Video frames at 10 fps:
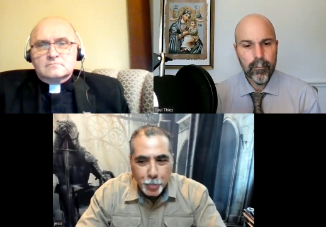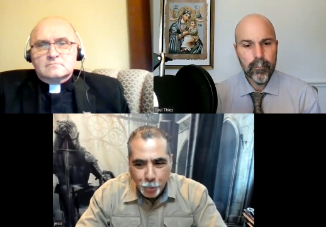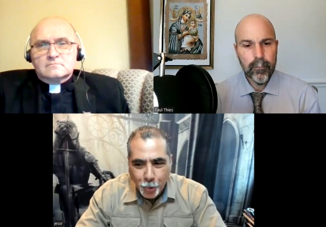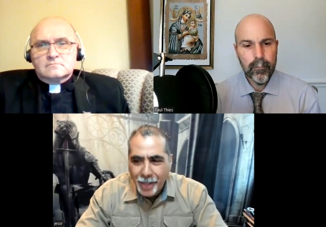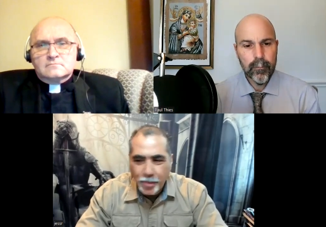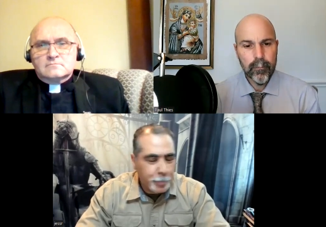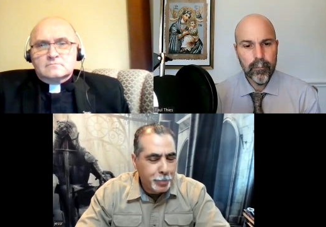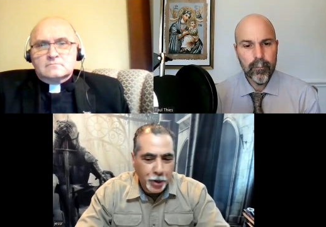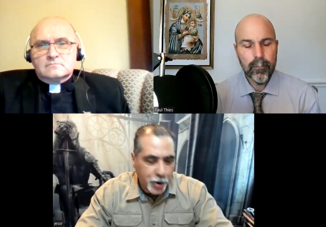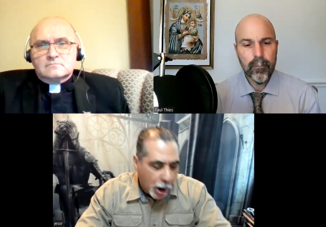Speaker 1: pride they're
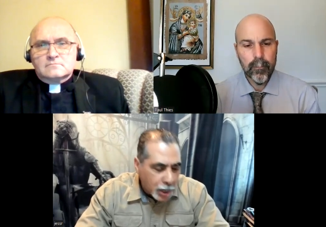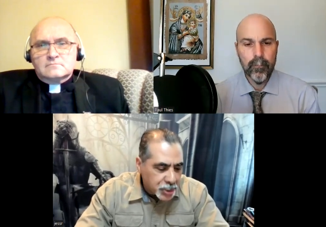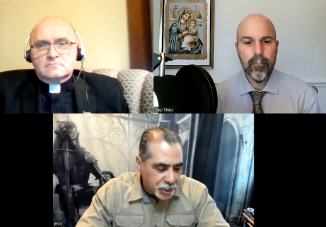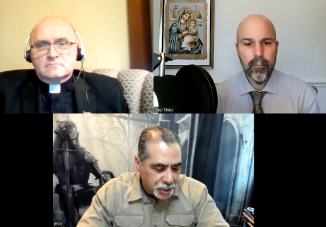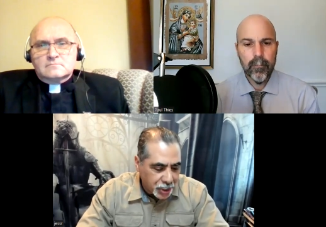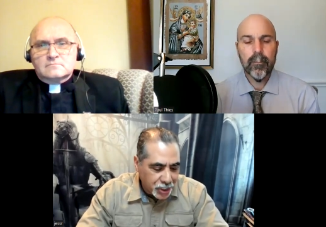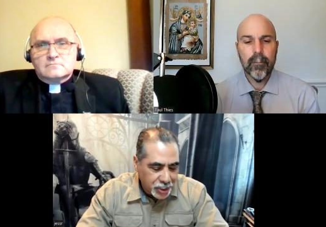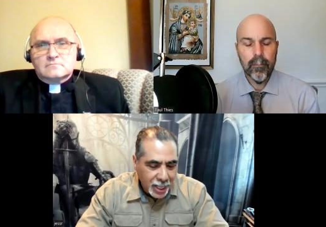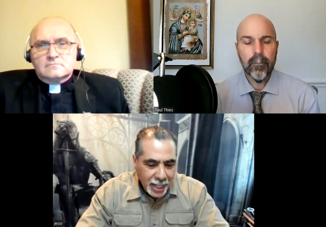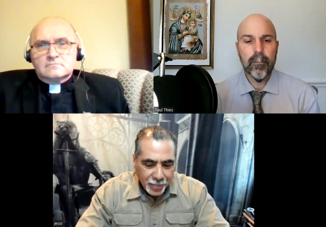pure narcissist
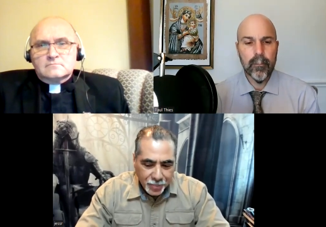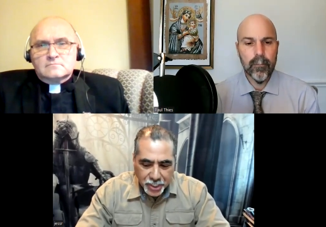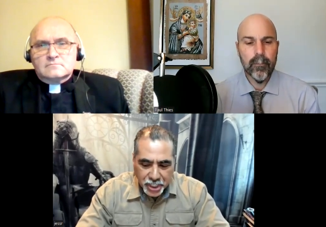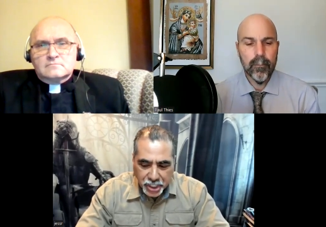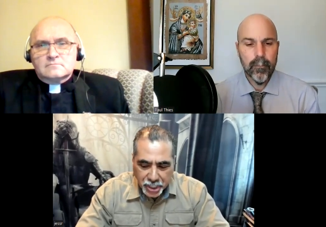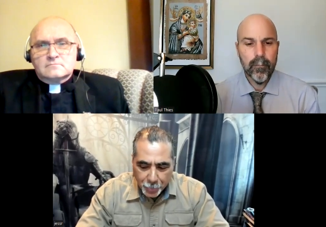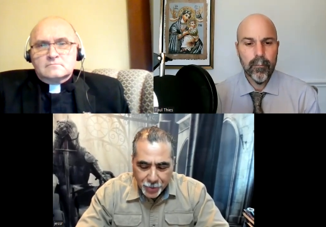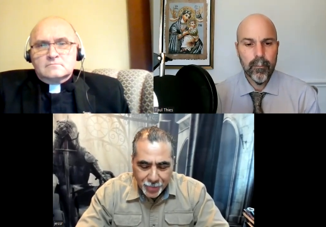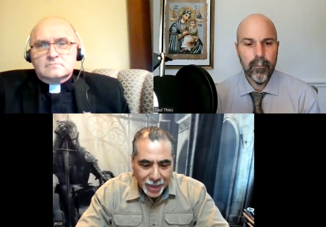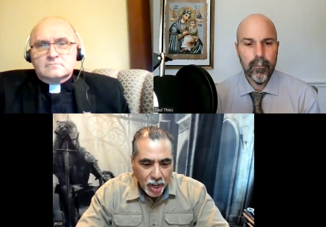this hmm. is something
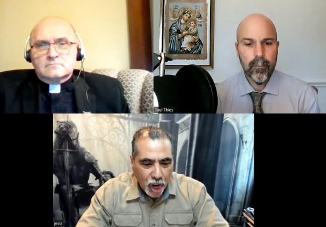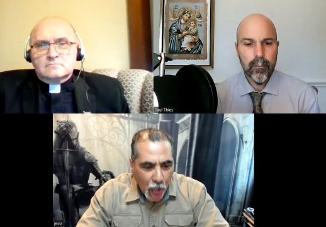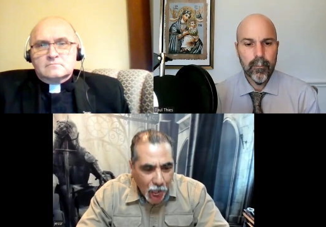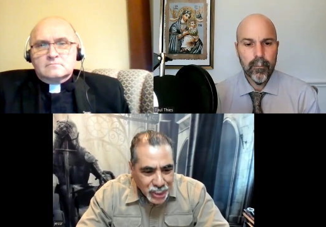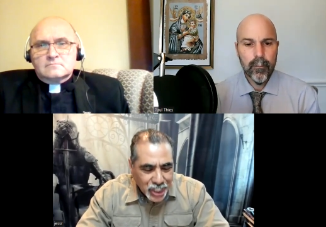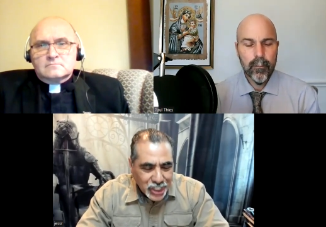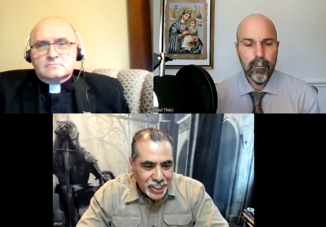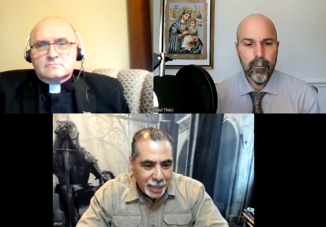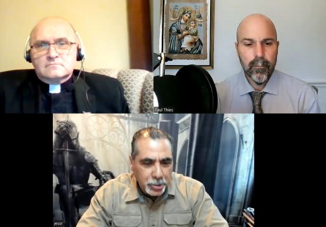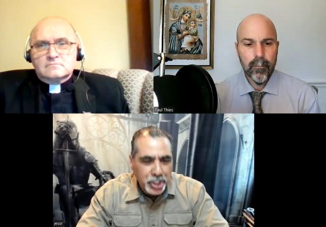that causes
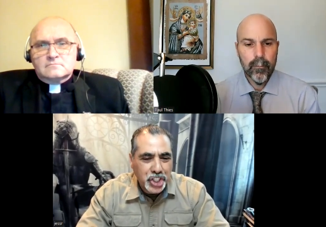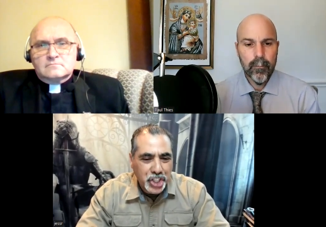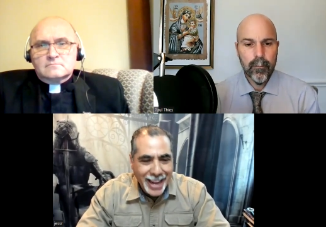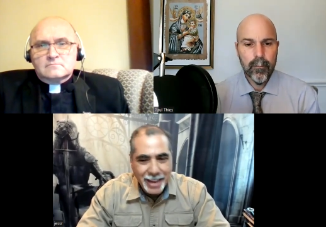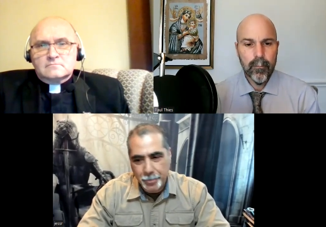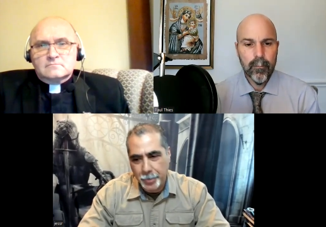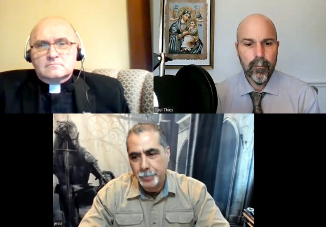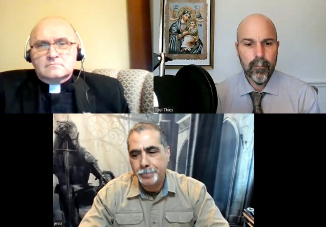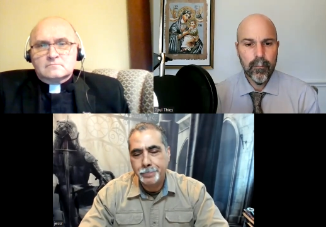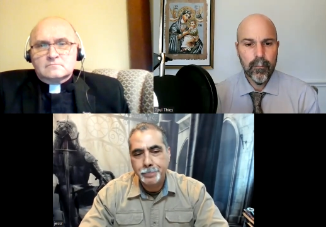them shame
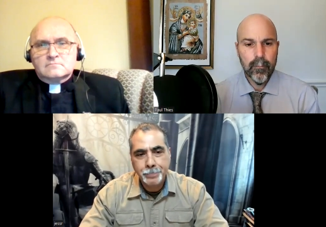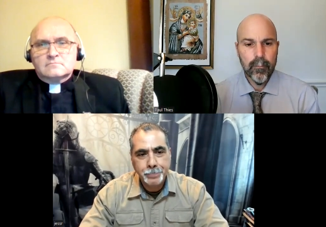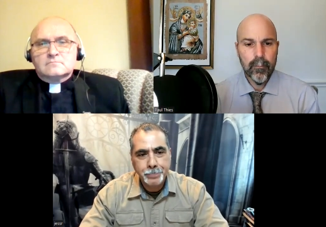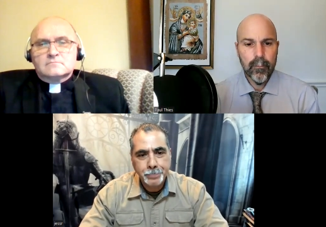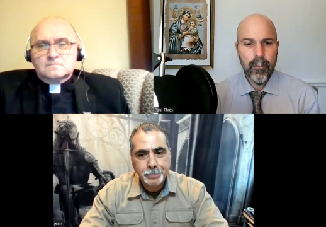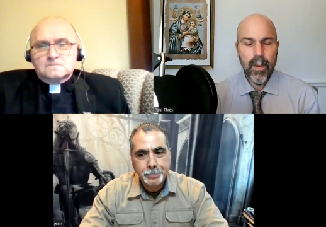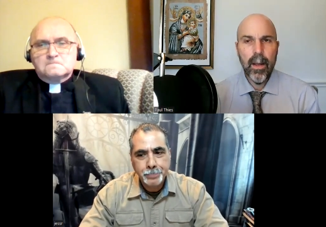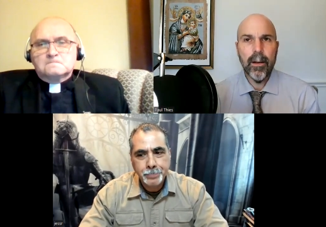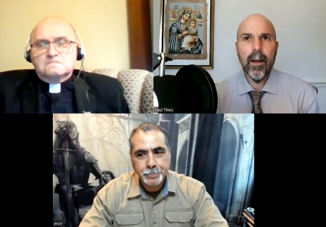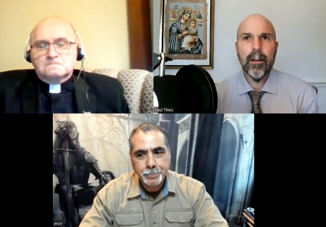
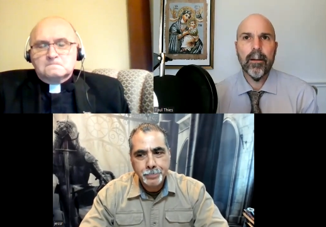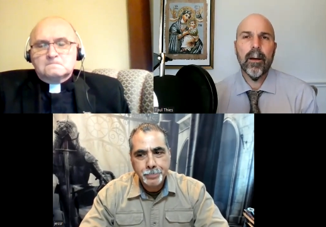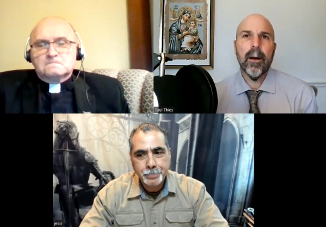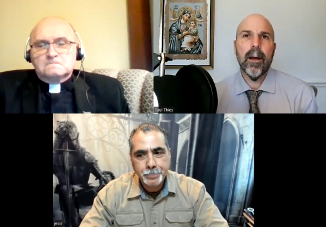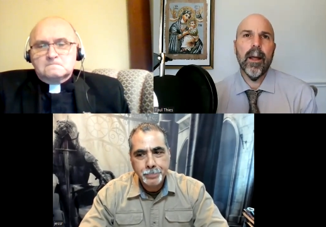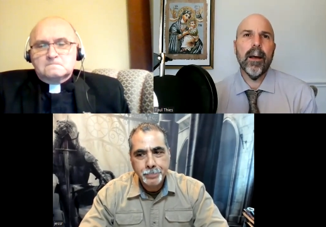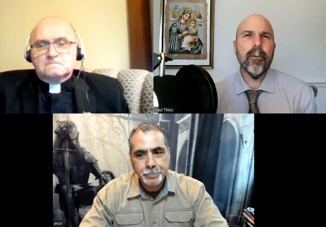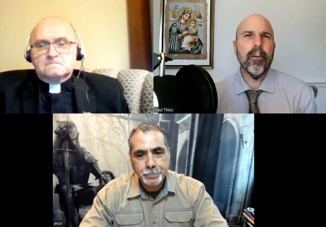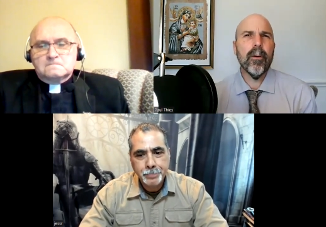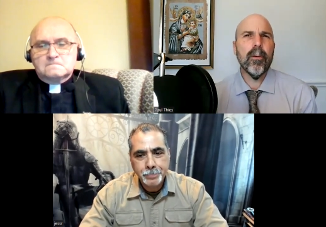
Speaker 2: yeah and i and i
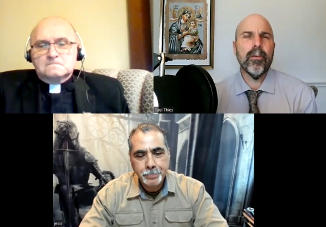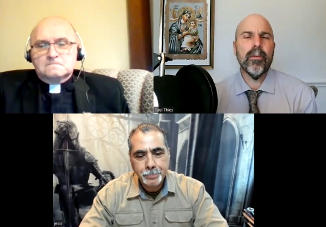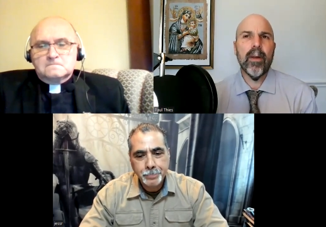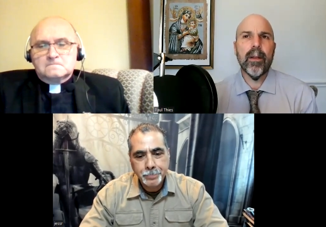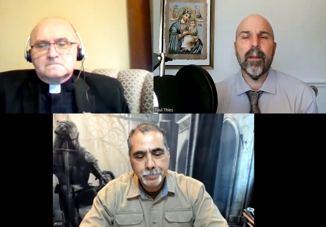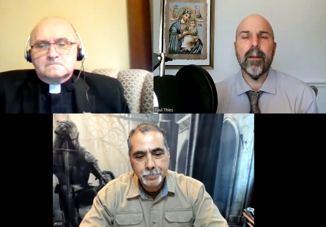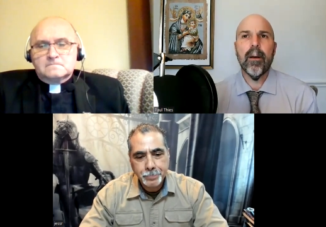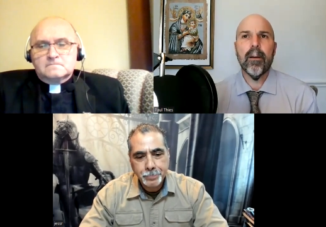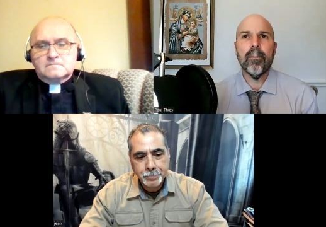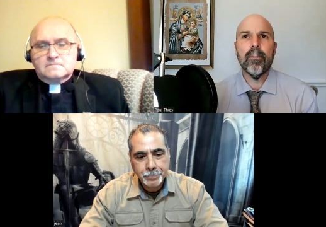don't know who said it
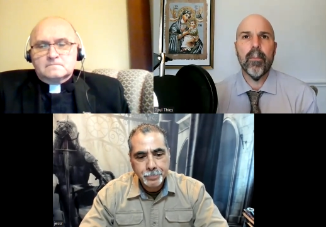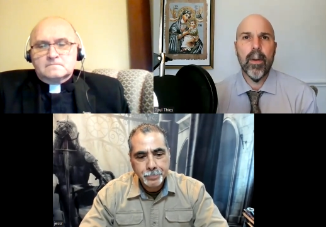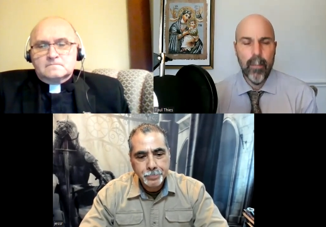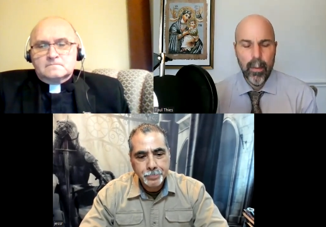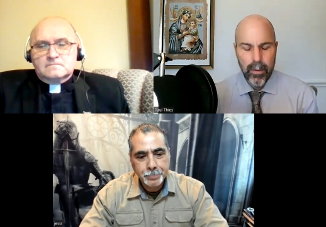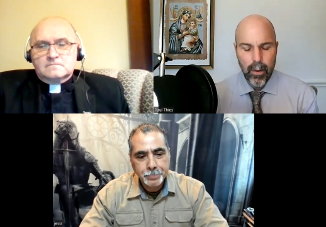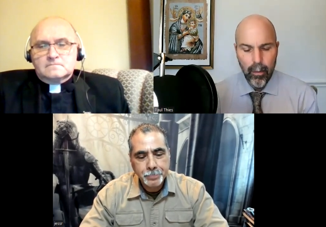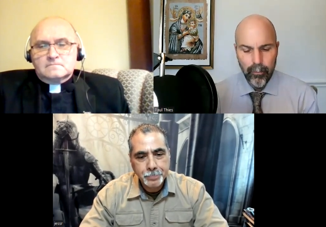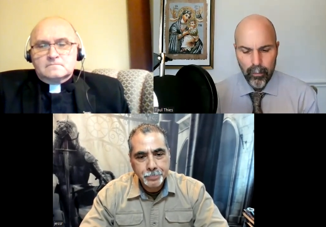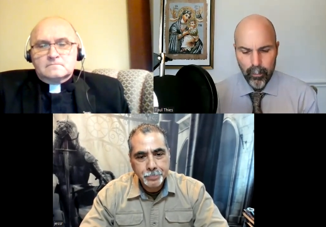uh, maybe
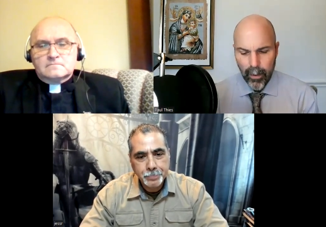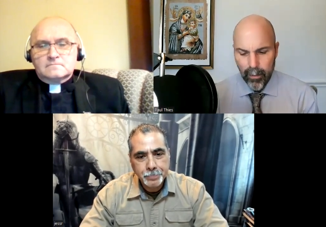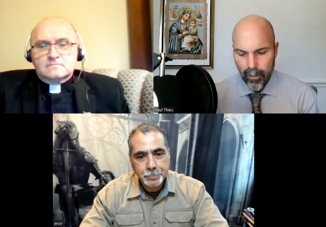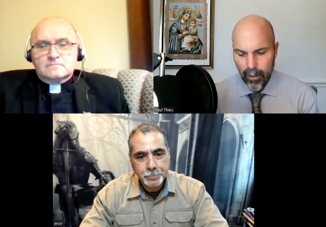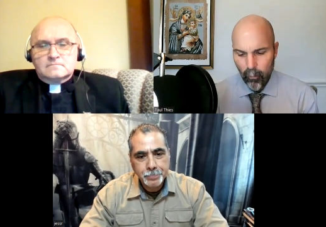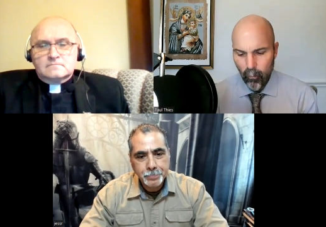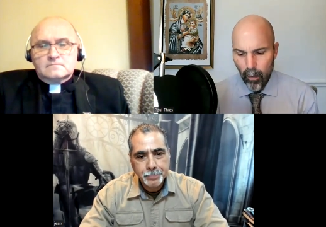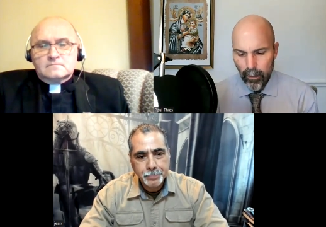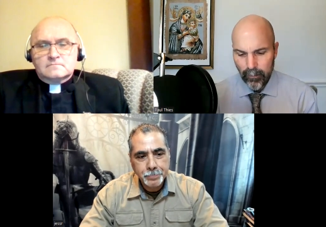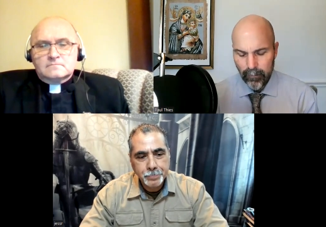y'all do but i, I
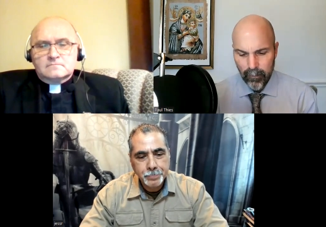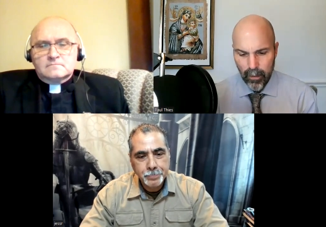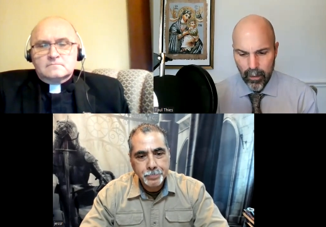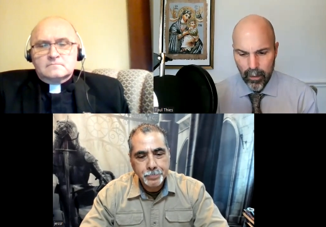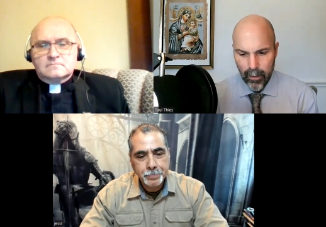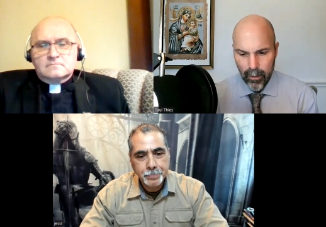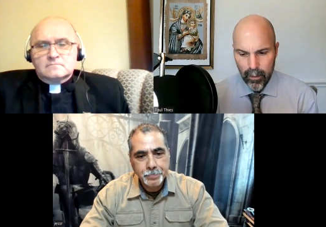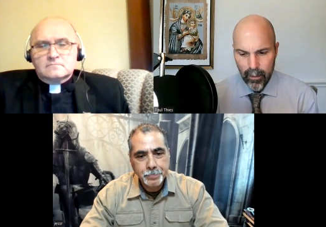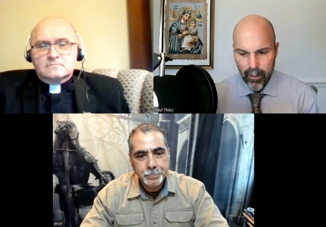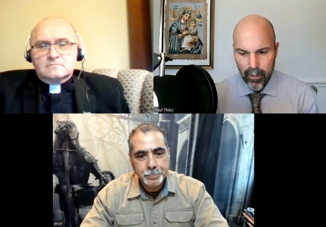want to say
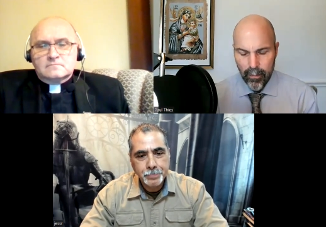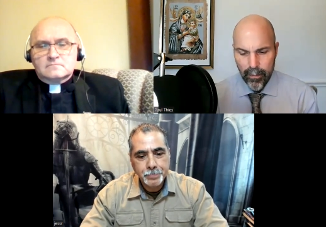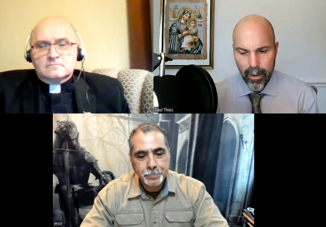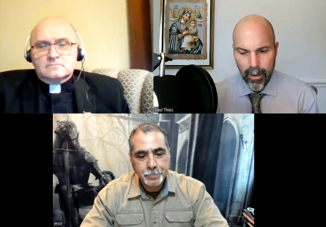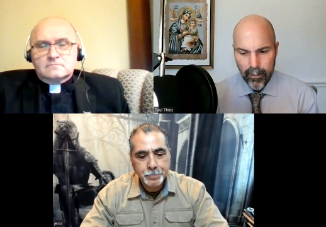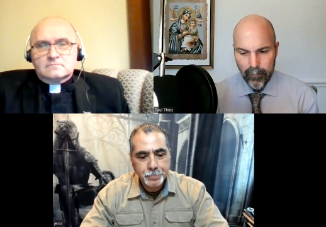that